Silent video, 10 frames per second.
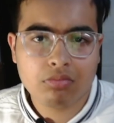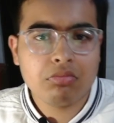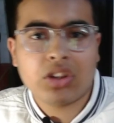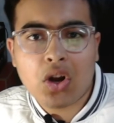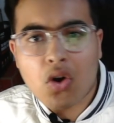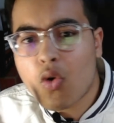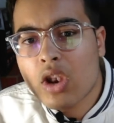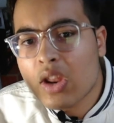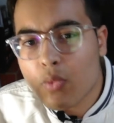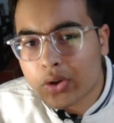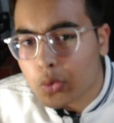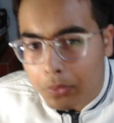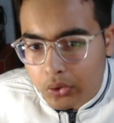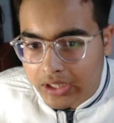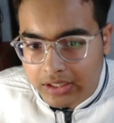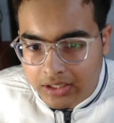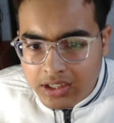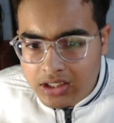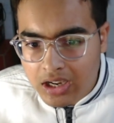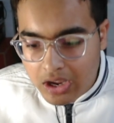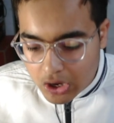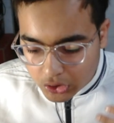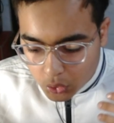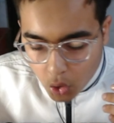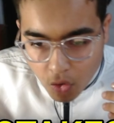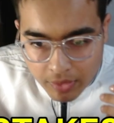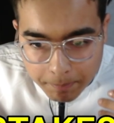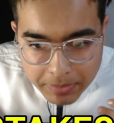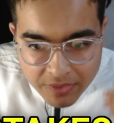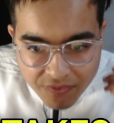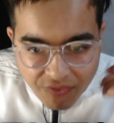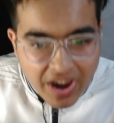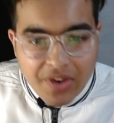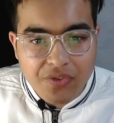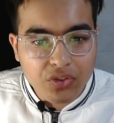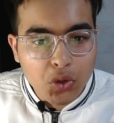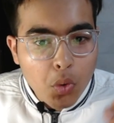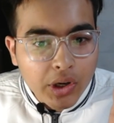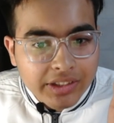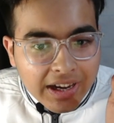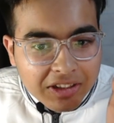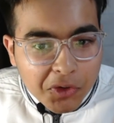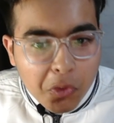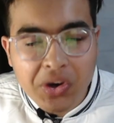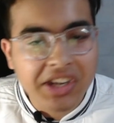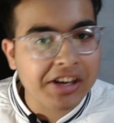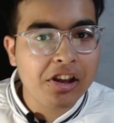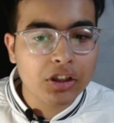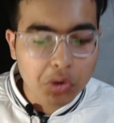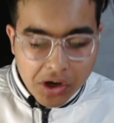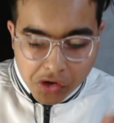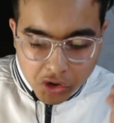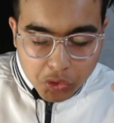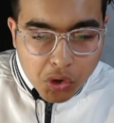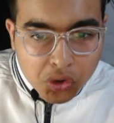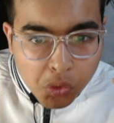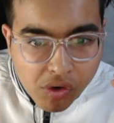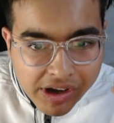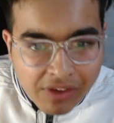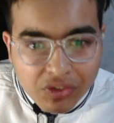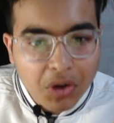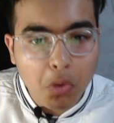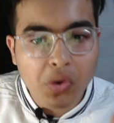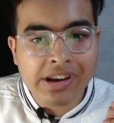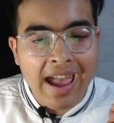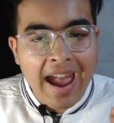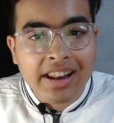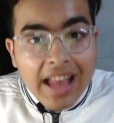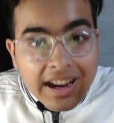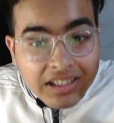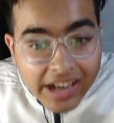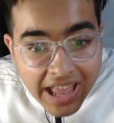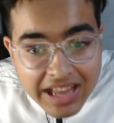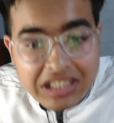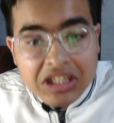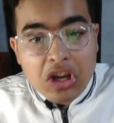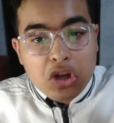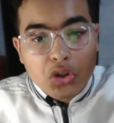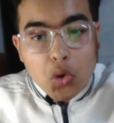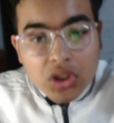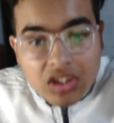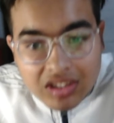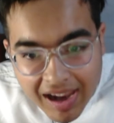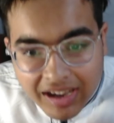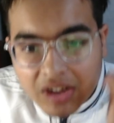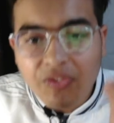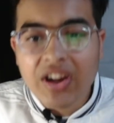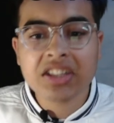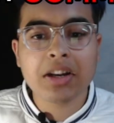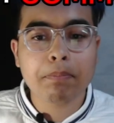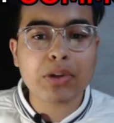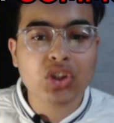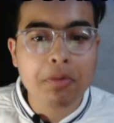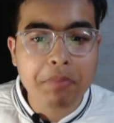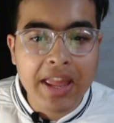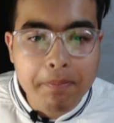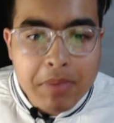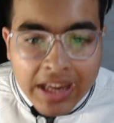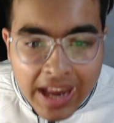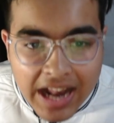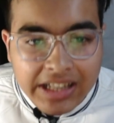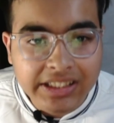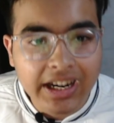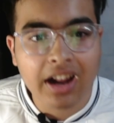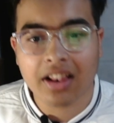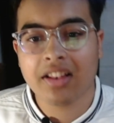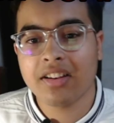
the only way to protect it, you go with d5. You attack the queen. You are not going to leave the queen. And at last, you sacrifice the bishop like Mikhail Tal.